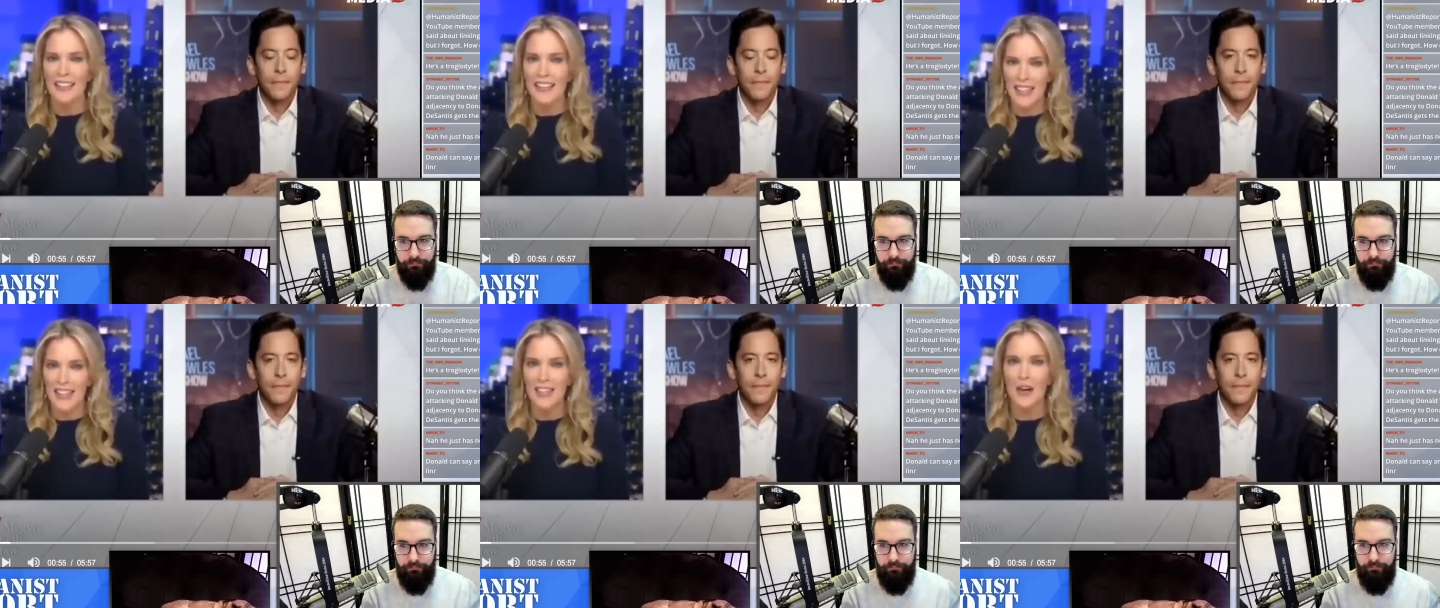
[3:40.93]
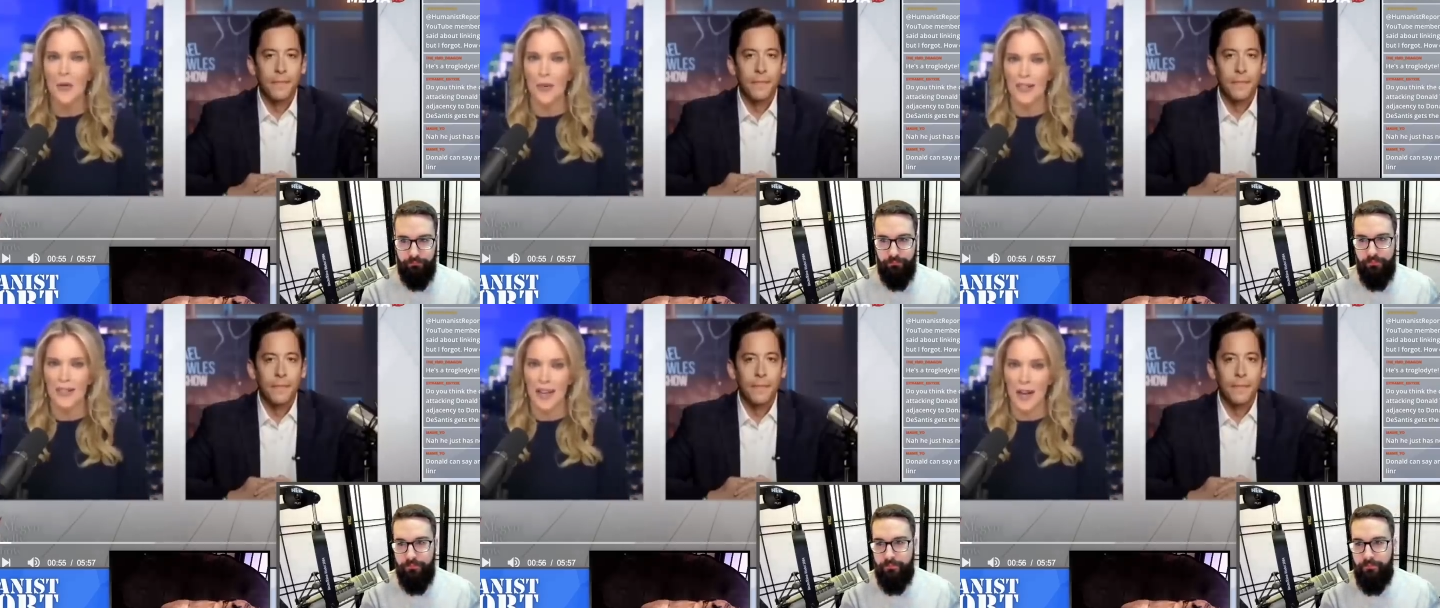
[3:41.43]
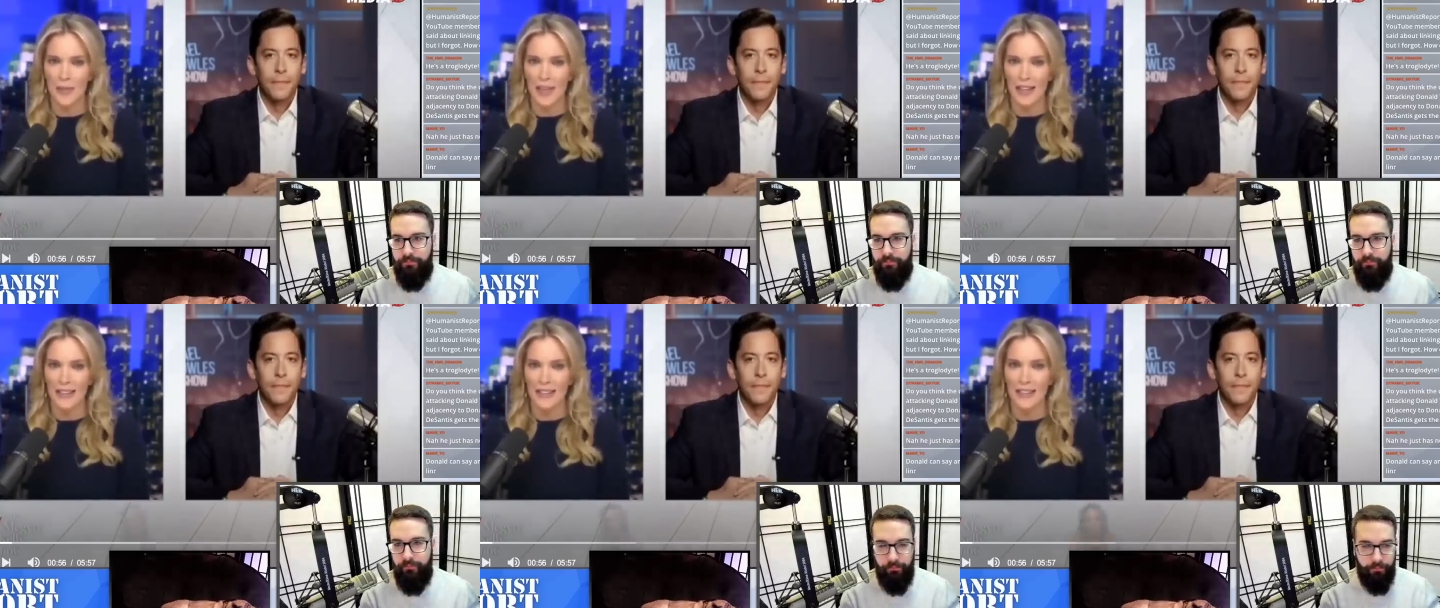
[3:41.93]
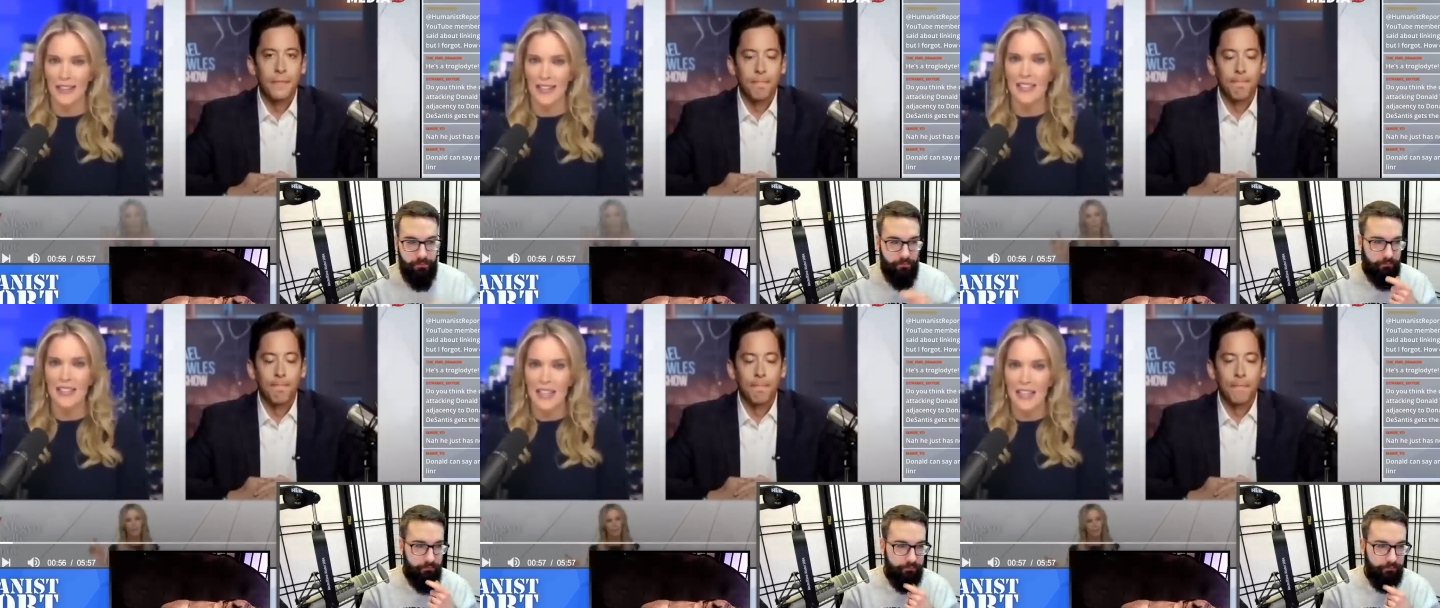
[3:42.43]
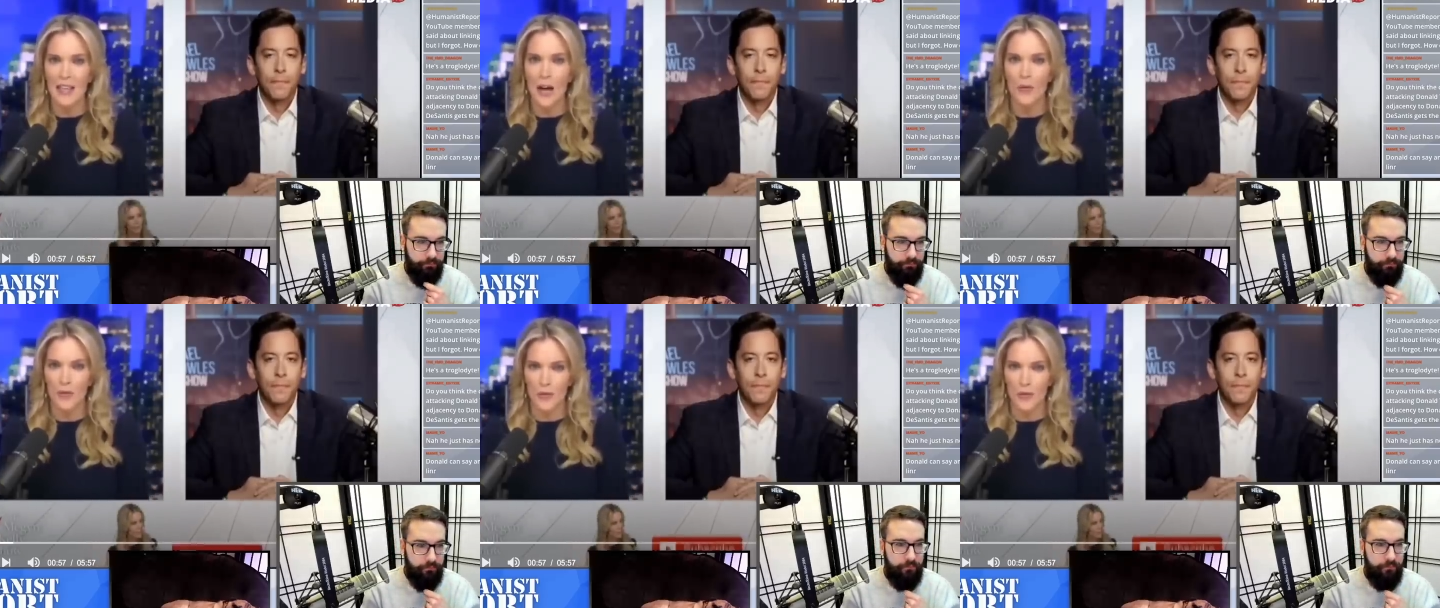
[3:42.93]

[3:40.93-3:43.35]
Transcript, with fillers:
Speaker 1: The CEO runs the company. The CEO